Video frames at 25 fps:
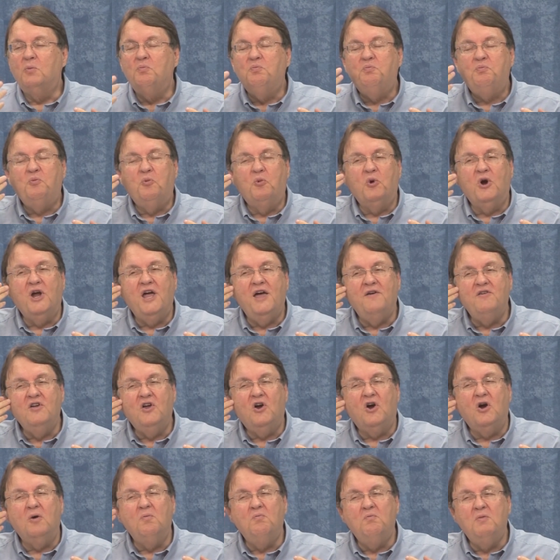we're, we're
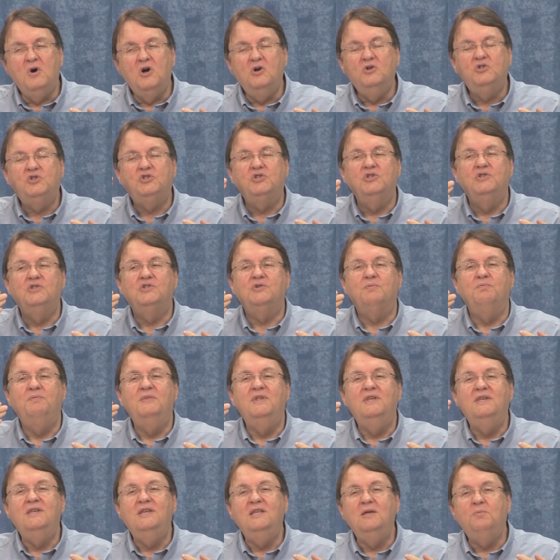having our emotions
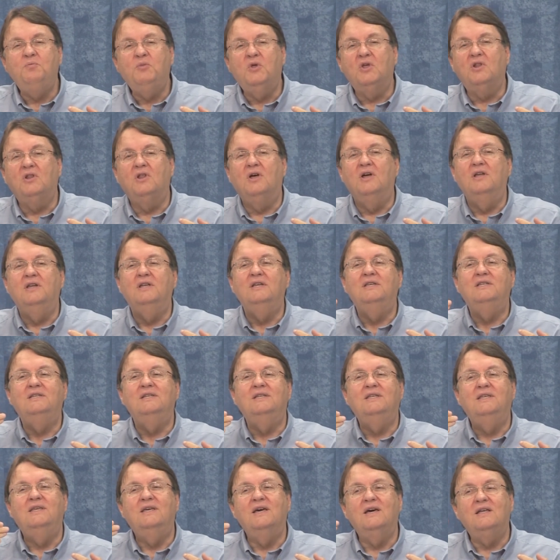manipulated
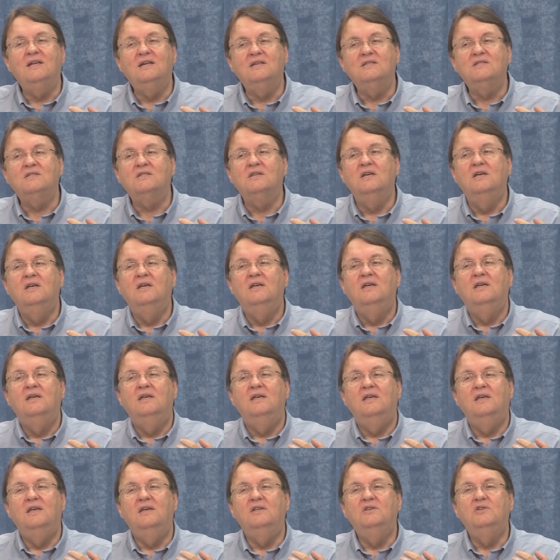to get us
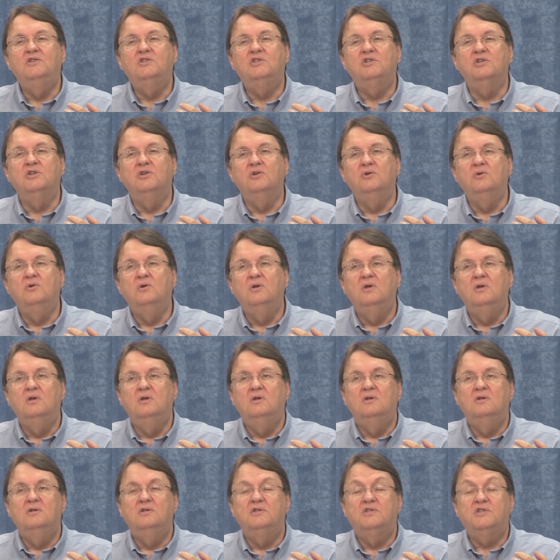into
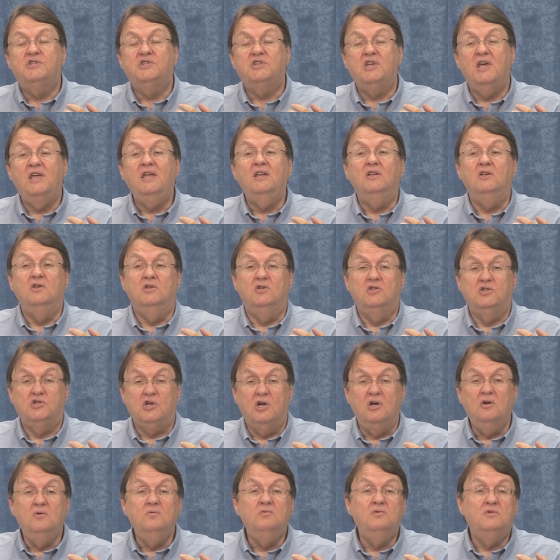
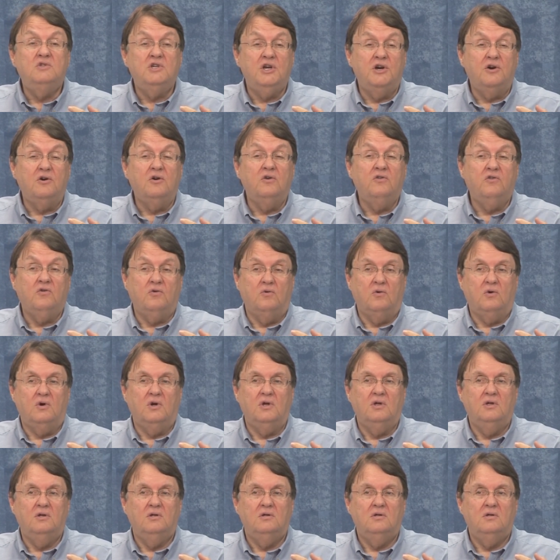Satan's own
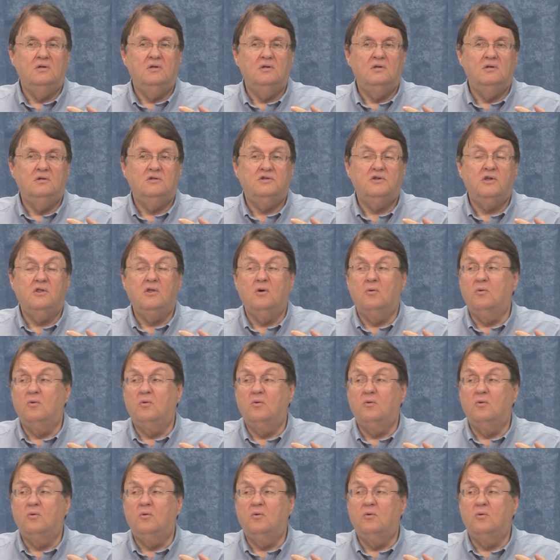territory so